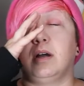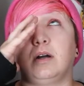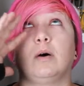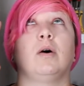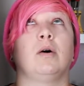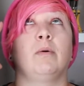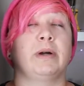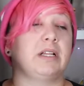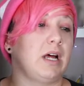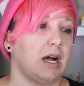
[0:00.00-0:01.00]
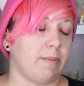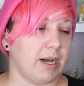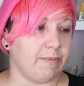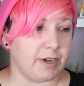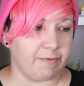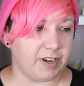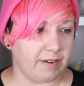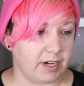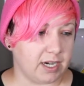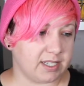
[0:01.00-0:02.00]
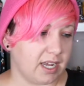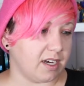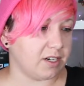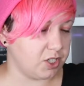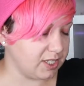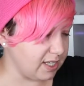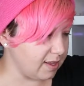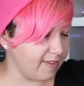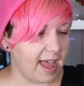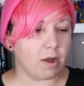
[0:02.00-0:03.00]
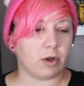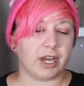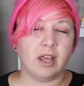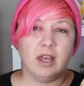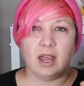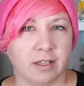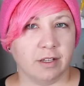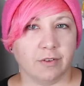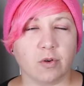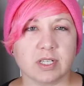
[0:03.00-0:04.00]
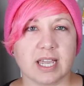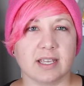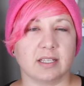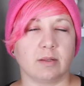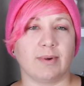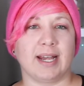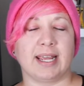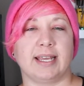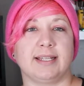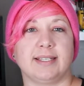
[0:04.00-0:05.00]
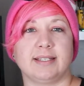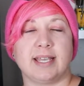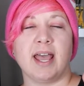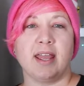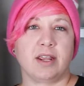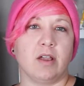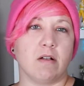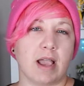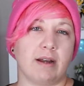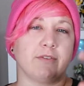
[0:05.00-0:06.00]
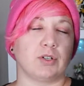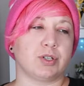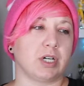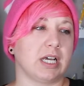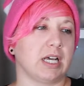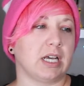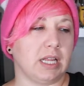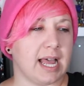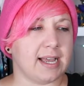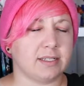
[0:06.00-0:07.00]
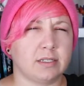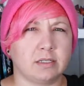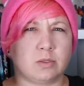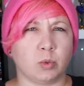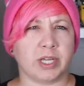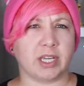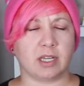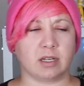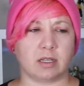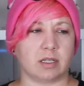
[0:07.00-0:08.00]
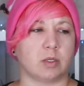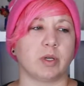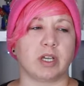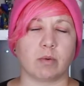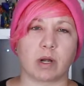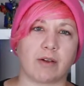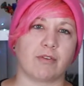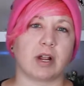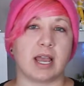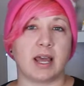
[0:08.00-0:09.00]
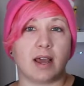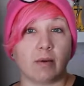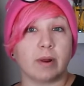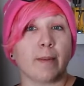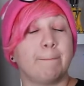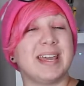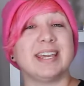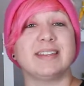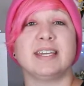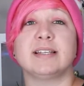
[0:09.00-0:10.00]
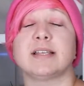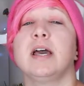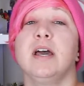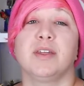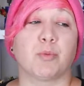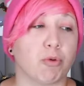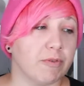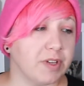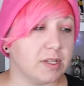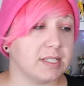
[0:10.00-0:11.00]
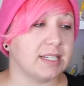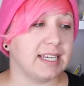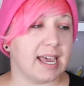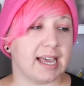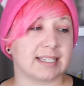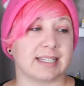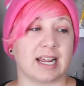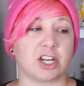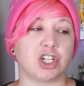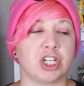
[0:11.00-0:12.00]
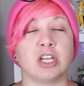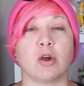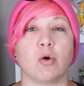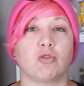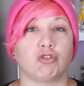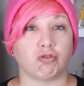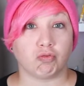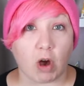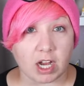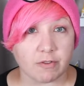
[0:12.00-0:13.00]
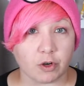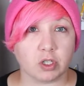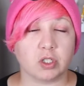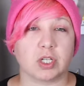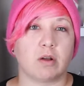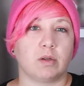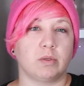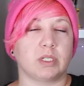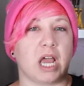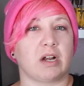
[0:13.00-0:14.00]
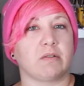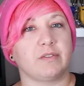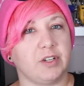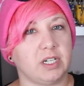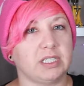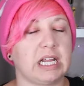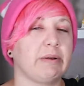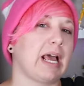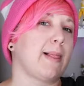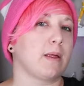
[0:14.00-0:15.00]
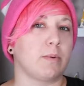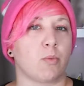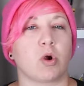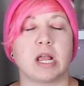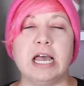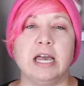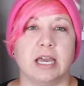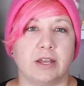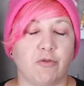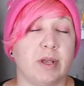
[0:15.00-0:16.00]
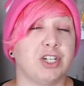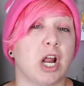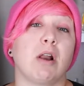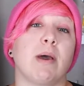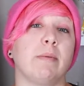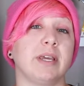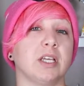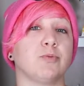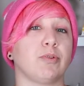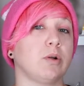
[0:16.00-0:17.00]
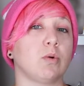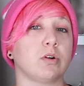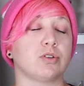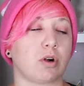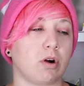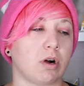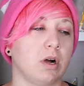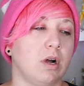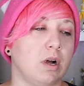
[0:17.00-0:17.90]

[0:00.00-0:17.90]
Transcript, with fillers: Oh my glob. I'm very, very excited to see that one. Forza is celebrating its 10-year anniversary last week and this week or whatever, and one of the big things that were revealed is the DX Nadeshiko Driver. So it was kind of revealed, and then I got a little bit more information out about it because pre-orders are